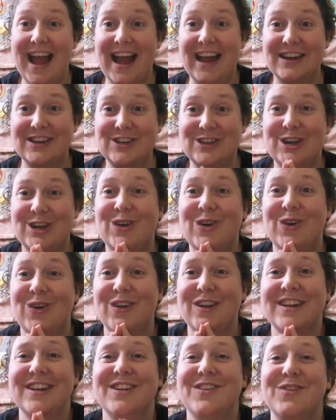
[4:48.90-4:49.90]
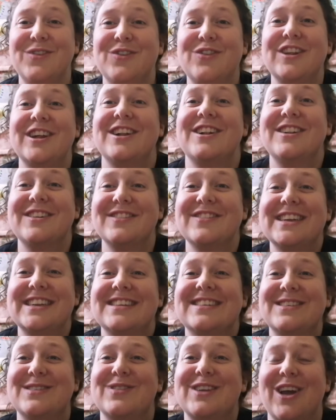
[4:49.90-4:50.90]
actual film
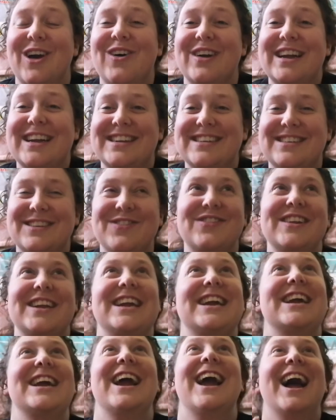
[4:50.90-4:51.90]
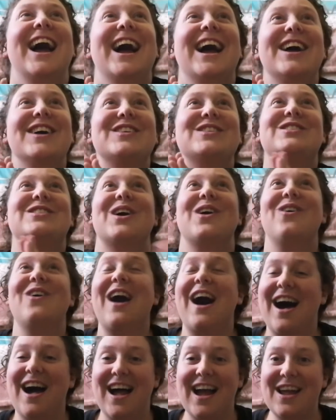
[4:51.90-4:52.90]
is going to be so
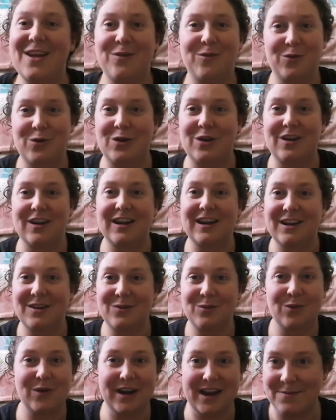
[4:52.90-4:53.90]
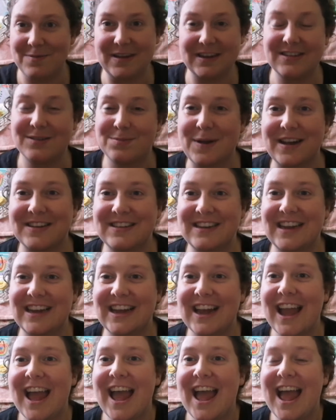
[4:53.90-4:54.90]
high for what I'm
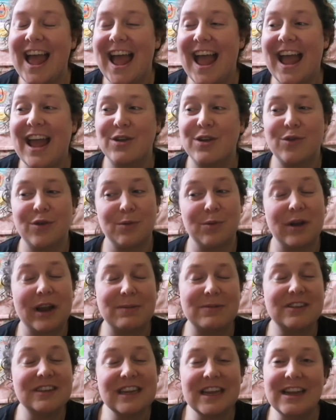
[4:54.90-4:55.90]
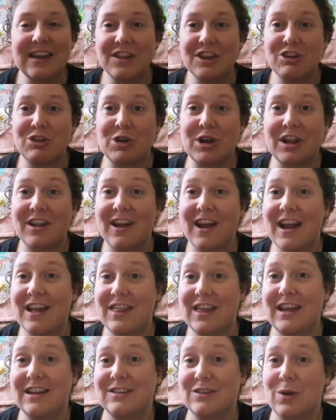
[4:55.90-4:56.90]
expecting. And from what I'm seeing in the trailer, I
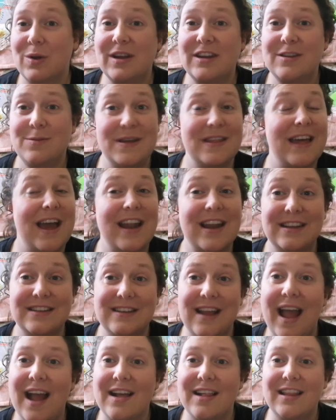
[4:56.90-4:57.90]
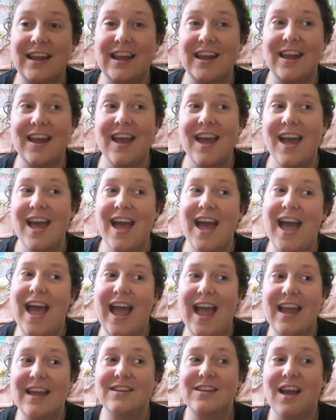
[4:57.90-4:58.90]
think it's going to be that exactly.
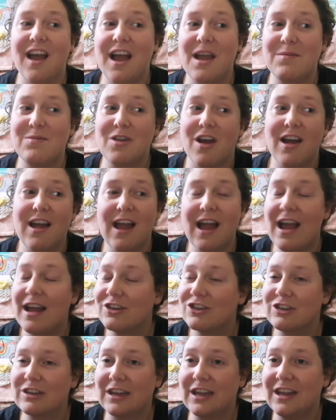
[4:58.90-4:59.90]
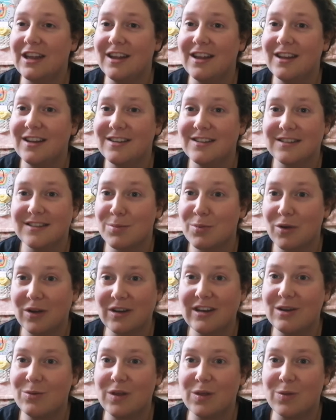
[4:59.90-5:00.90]
And I'm not actually
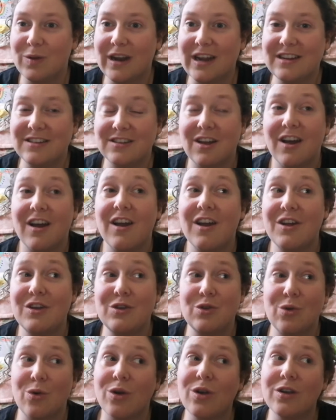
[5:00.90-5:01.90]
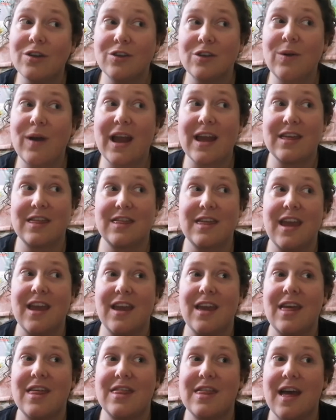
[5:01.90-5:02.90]
disappointed with what I saw, nor do I
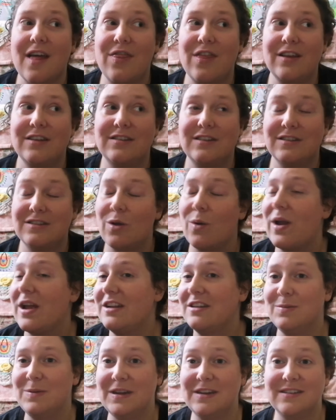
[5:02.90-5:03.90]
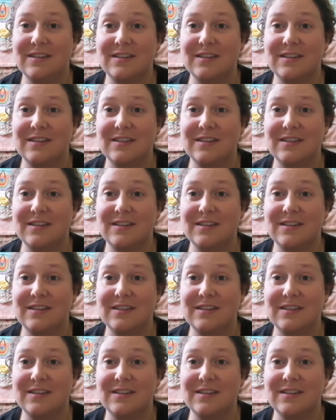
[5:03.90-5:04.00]
think that this is going to be a